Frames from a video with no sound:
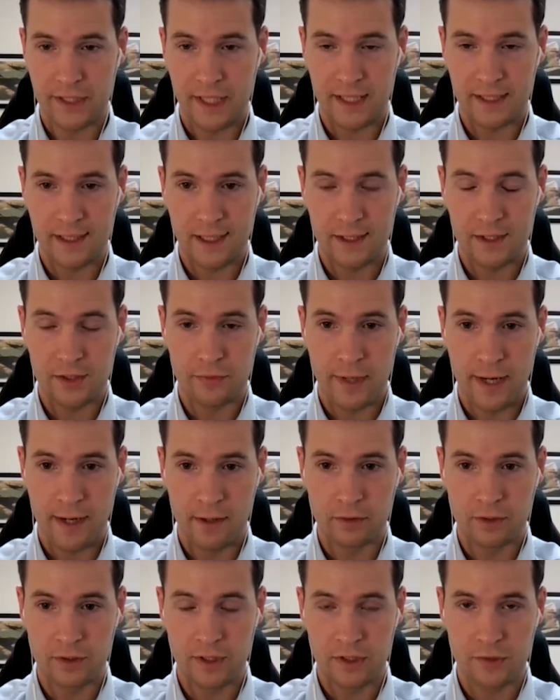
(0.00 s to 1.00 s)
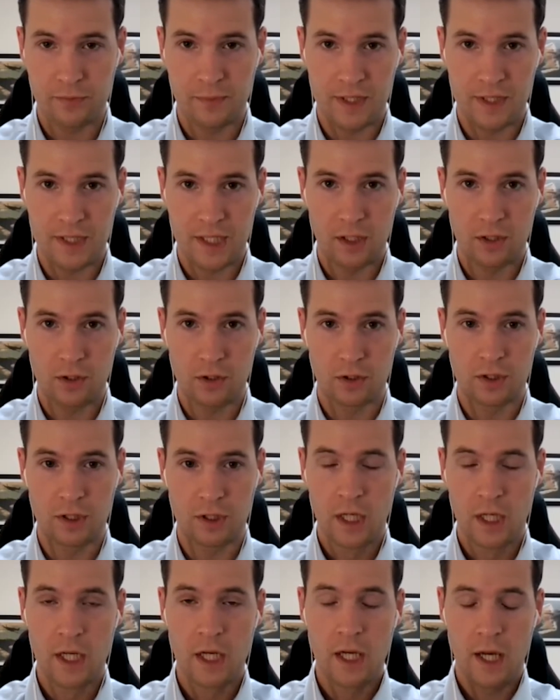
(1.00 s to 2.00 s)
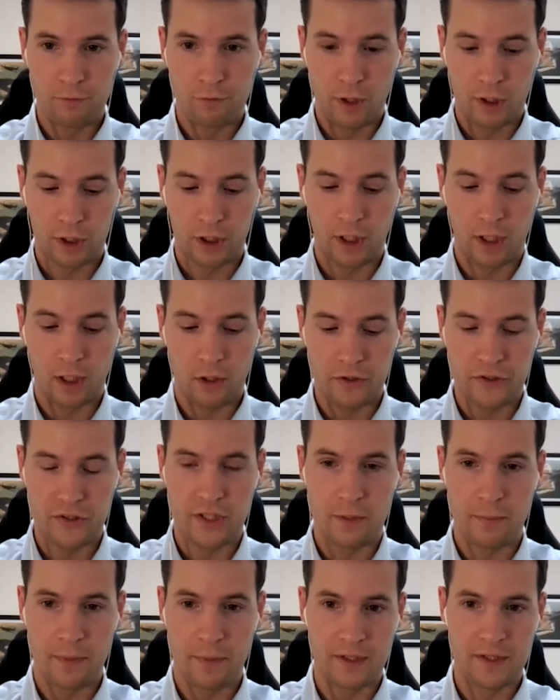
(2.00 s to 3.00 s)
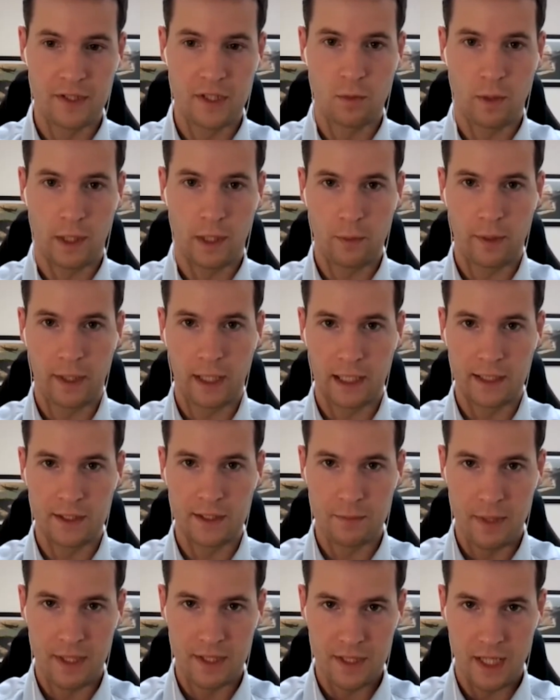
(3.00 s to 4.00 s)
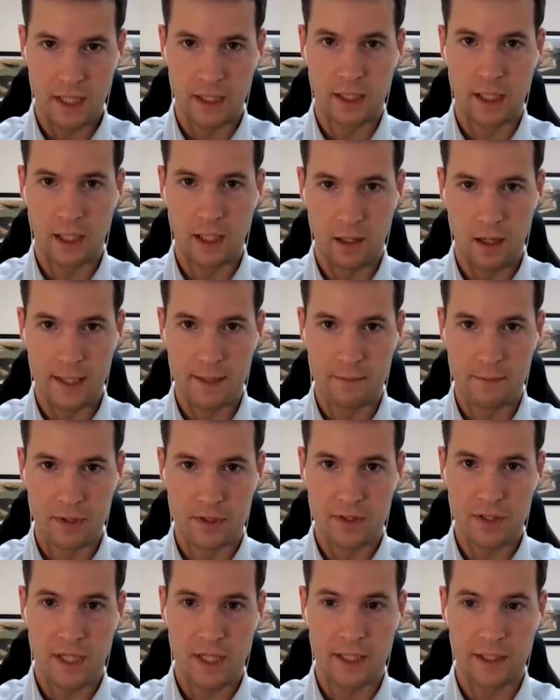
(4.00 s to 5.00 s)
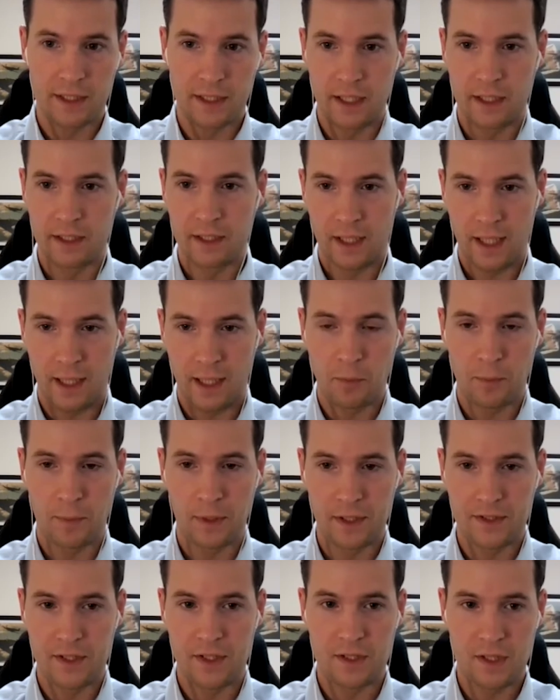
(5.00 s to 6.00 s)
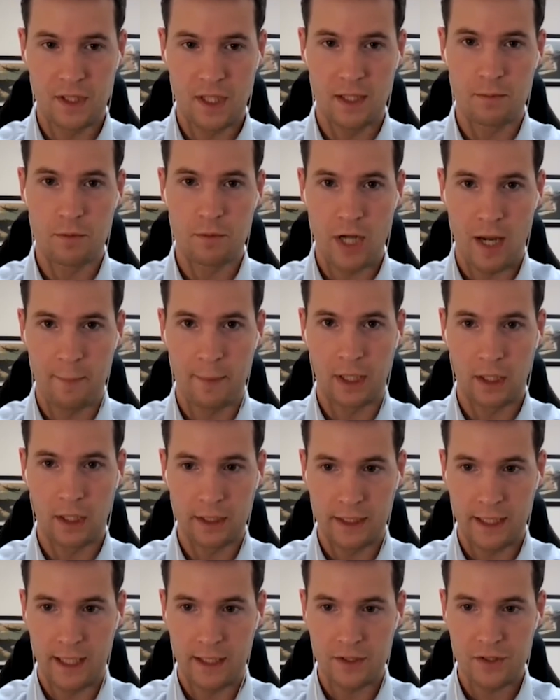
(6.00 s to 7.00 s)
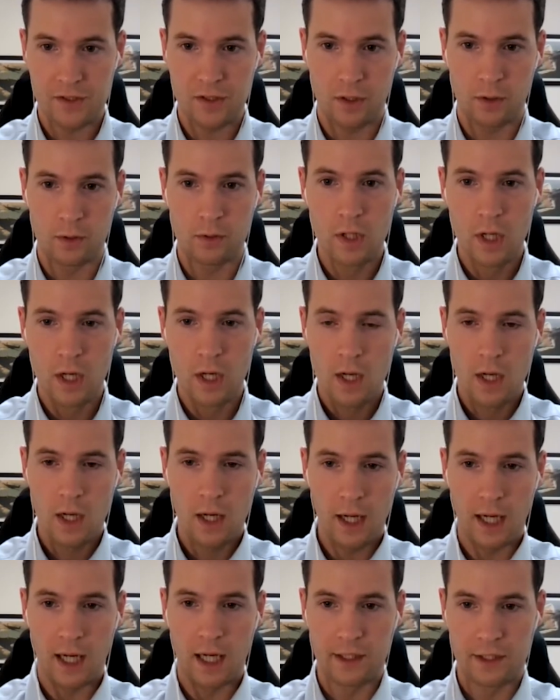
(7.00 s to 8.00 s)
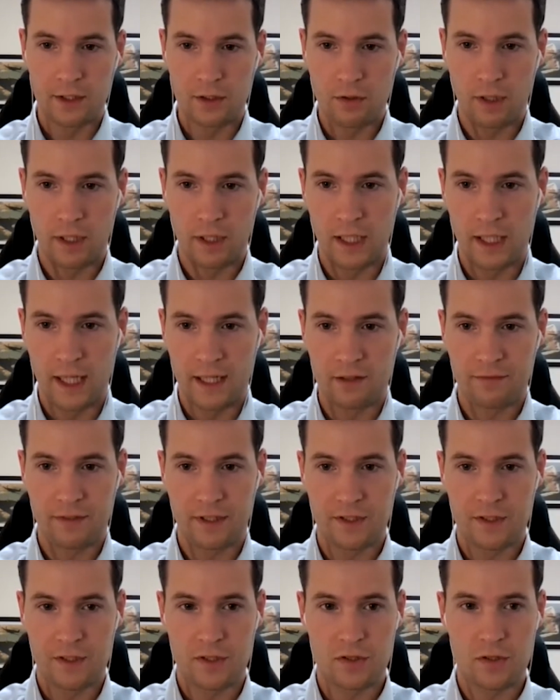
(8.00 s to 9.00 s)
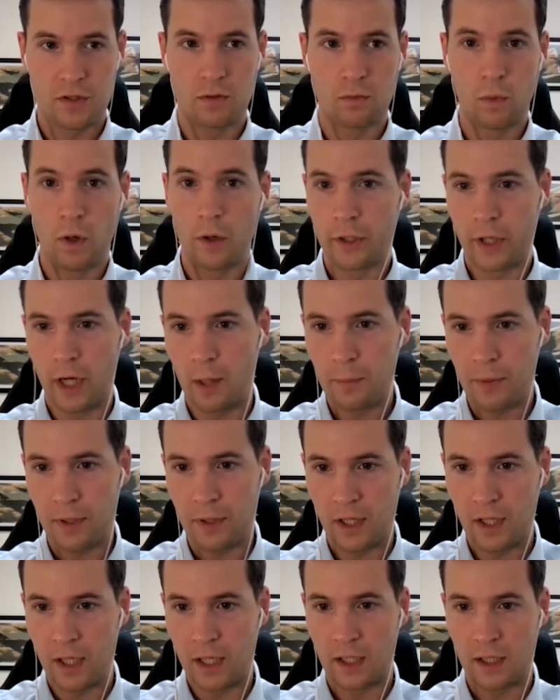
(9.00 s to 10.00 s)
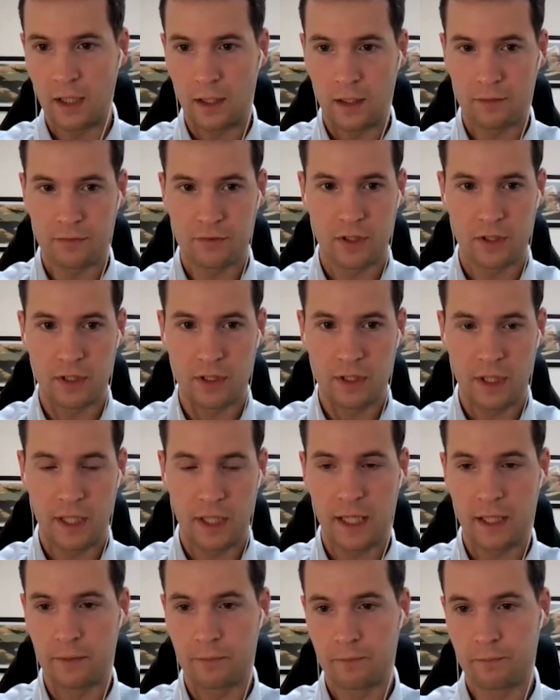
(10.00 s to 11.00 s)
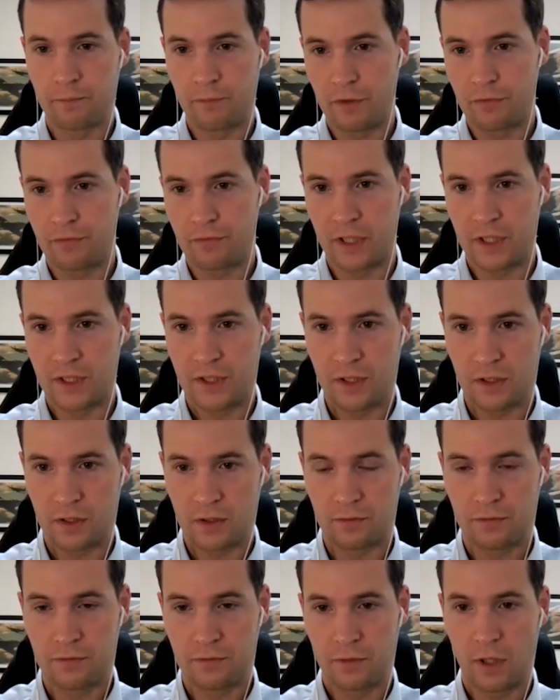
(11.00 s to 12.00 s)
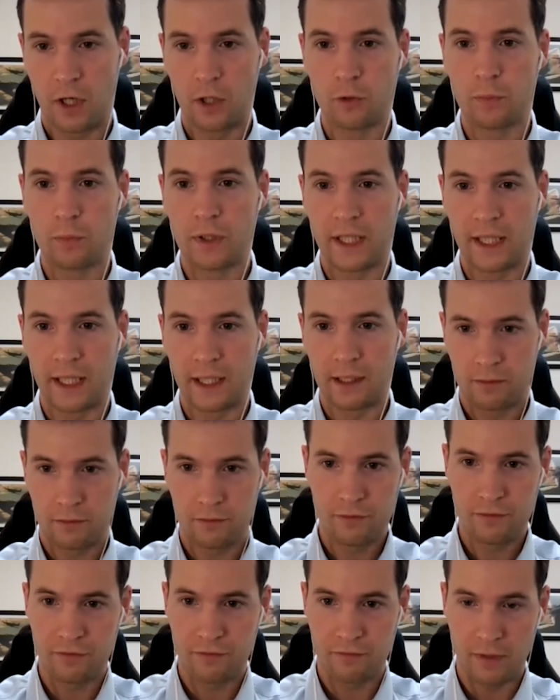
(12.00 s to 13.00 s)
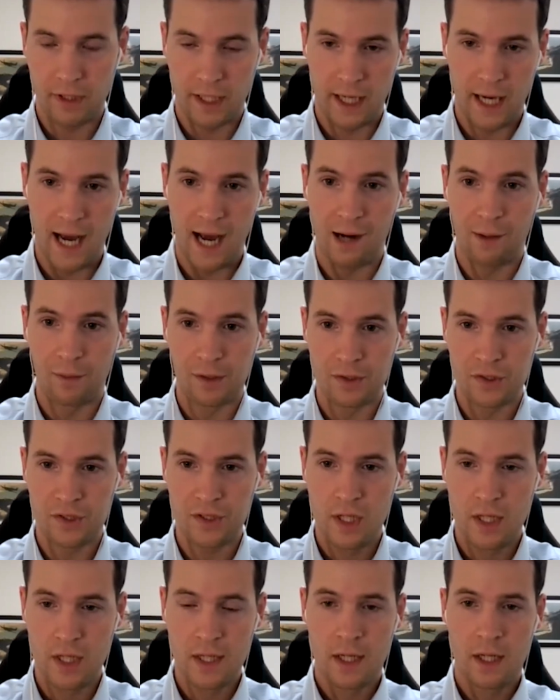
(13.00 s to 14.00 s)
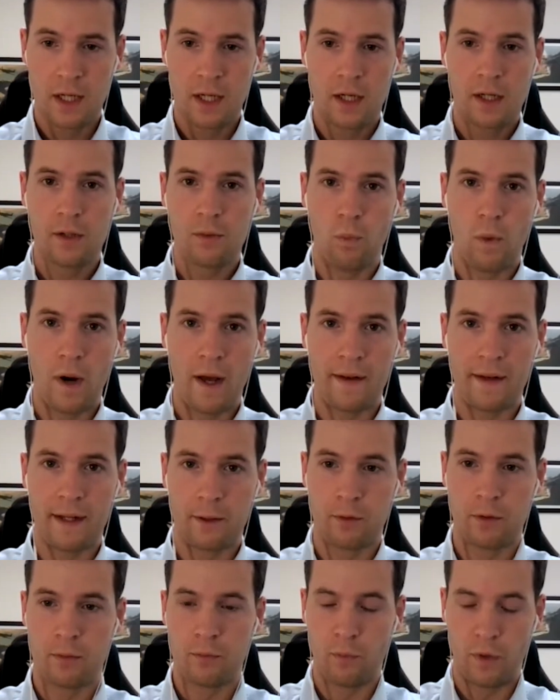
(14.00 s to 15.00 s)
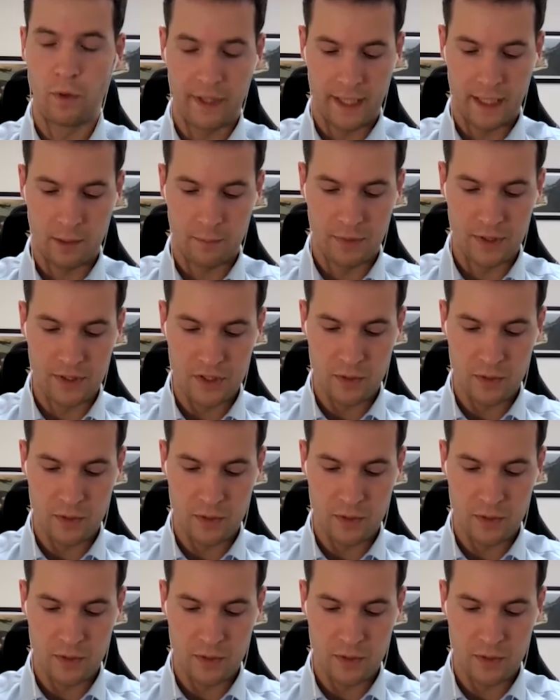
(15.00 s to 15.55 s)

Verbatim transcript: assets around as best they could, Russia lost the ability quite quickly to maintain the alignment and the capability to keep jamming like that. So the Ukrainian air defenses sort of woke up after the first sort of opening hours when they had been